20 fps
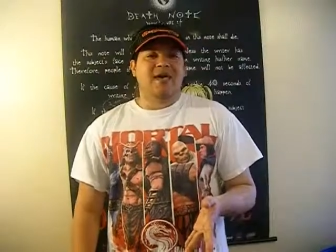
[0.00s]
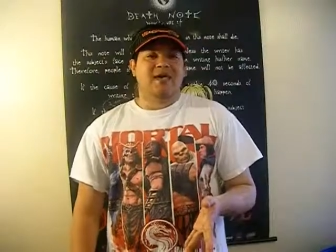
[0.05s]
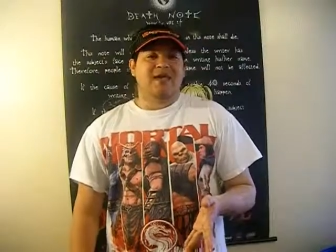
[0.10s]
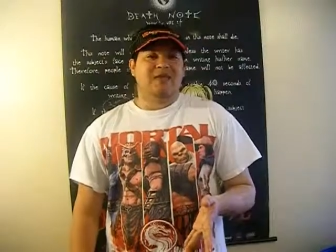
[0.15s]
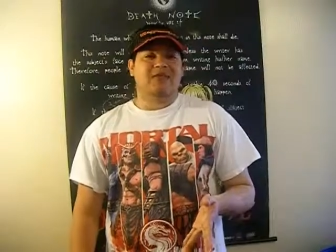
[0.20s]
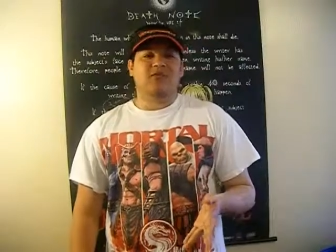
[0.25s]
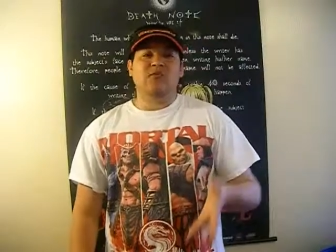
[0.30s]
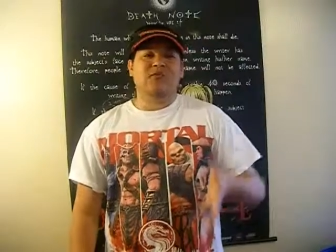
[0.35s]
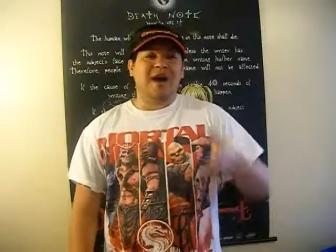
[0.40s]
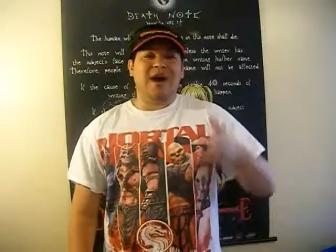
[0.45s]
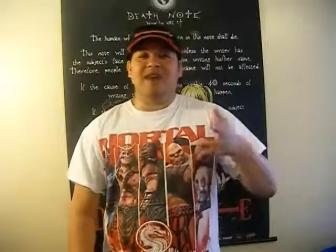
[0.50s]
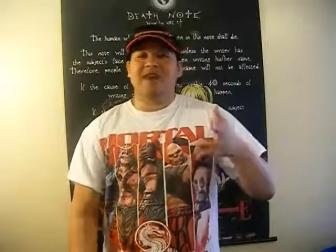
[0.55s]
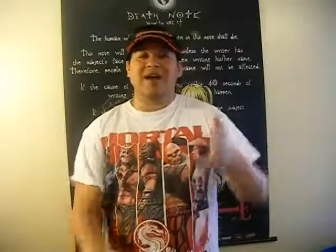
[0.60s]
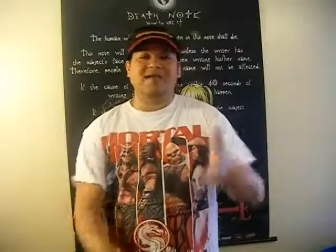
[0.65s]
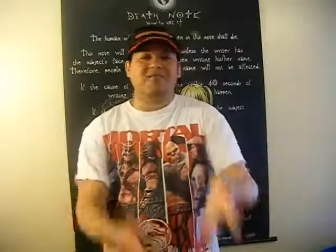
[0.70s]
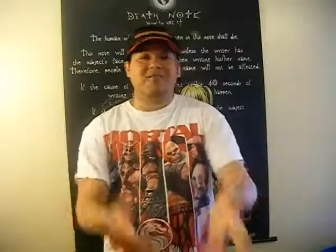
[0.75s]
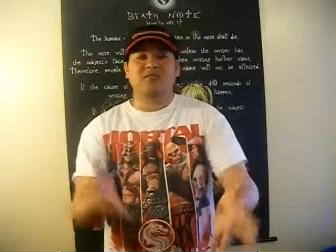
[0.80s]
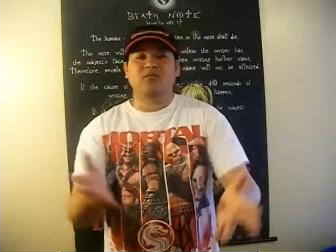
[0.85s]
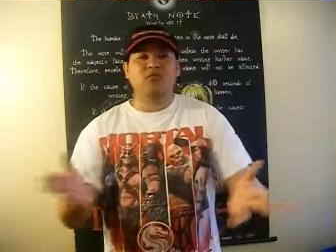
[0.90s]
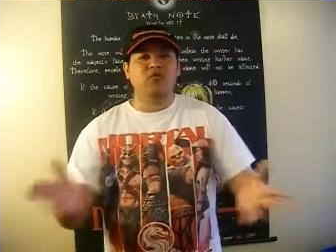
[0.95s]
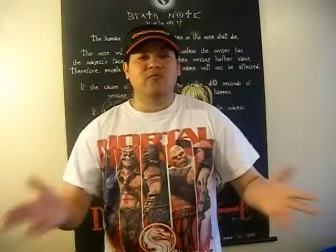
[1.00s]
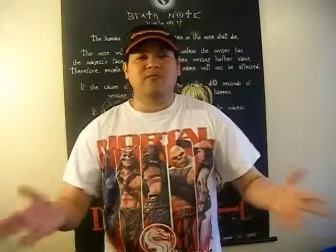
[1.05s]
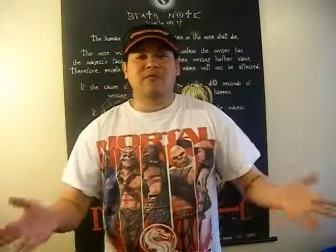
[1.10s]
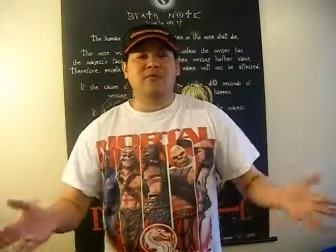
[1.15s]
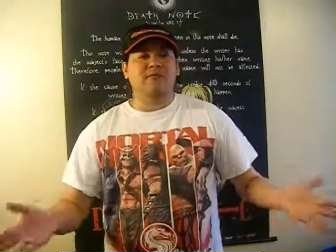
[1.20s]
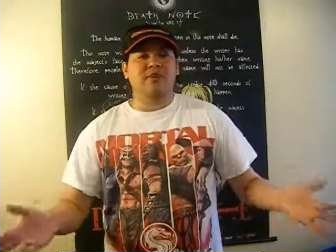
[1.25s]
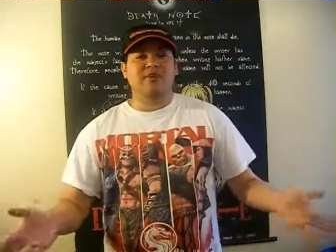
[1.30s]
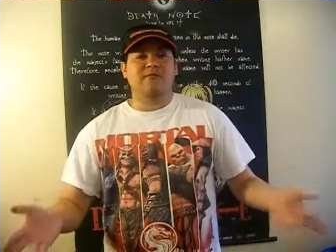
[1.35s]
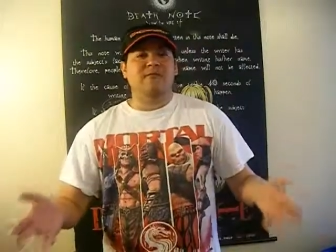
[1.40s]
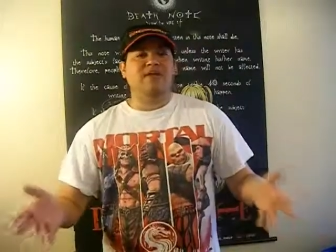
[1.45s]
You might like the movie.
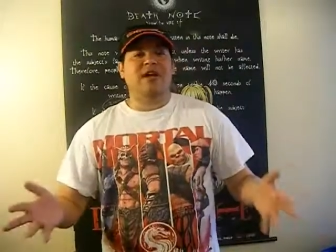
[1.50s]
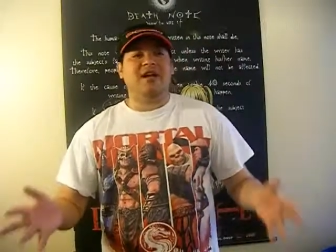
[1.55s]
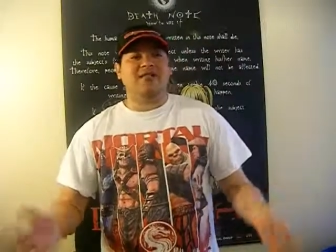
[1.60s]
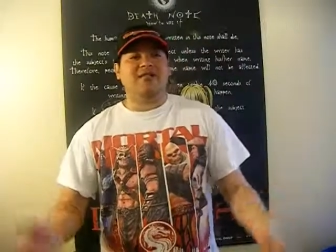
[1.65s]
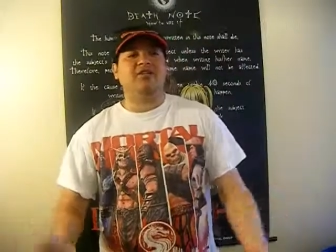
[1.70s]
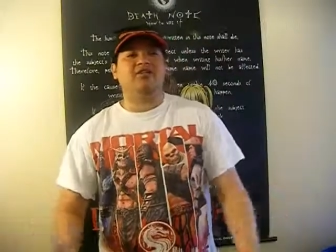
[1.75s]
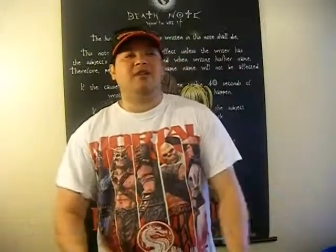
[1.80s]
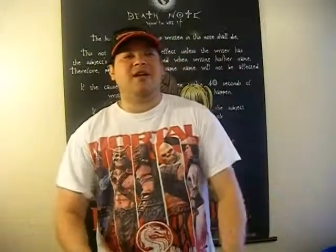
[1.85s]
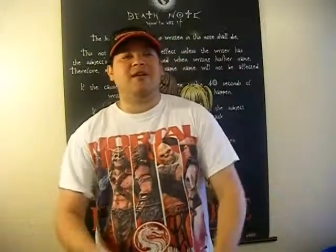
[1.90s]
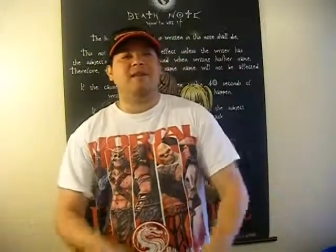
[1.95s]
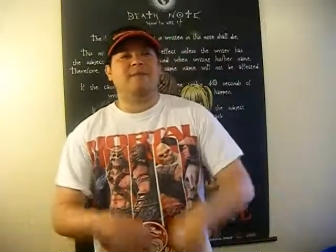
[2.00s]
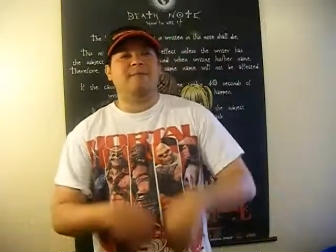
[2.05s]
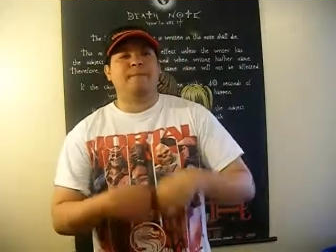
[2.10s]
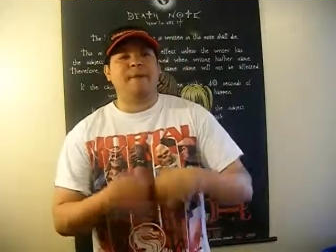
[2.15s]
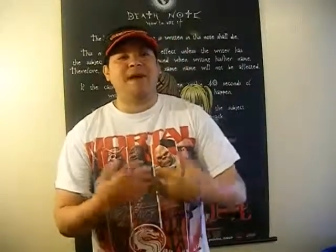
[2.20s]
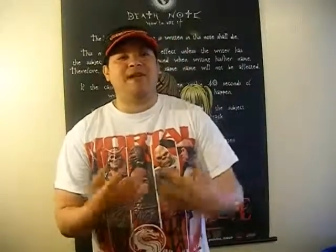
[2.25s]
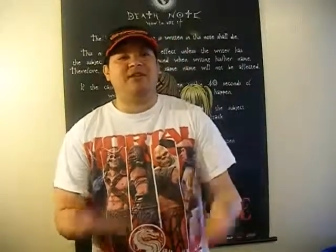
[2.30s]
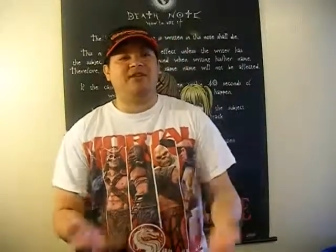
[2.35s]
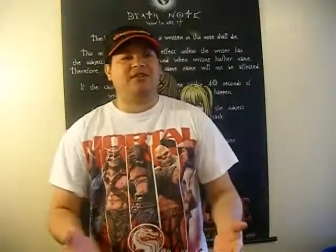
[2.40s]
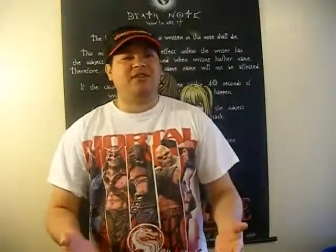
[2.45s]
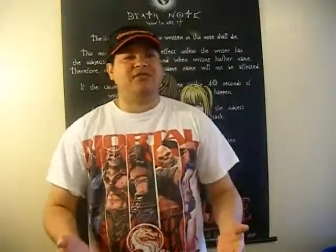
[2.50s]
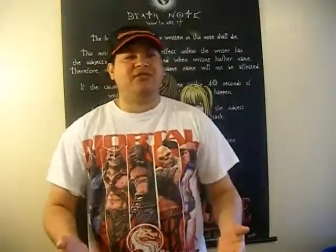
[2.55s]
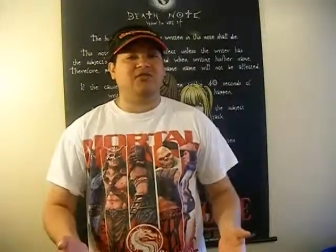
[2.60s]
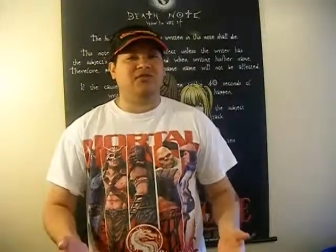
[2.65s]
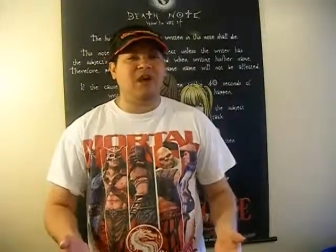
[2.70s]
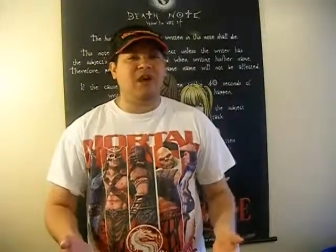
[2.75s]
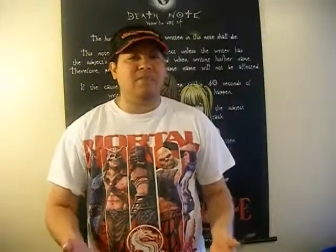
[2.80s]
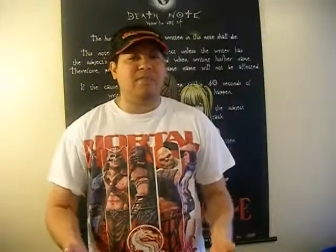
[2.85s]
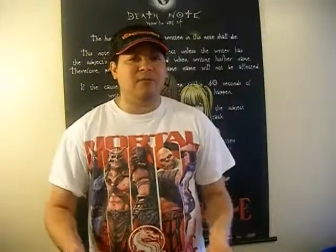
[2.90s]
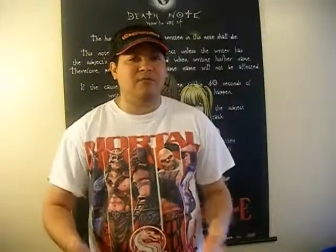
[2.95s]
I mean, if you like this kind of fantasy
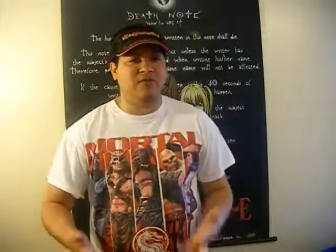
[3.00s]
stuff,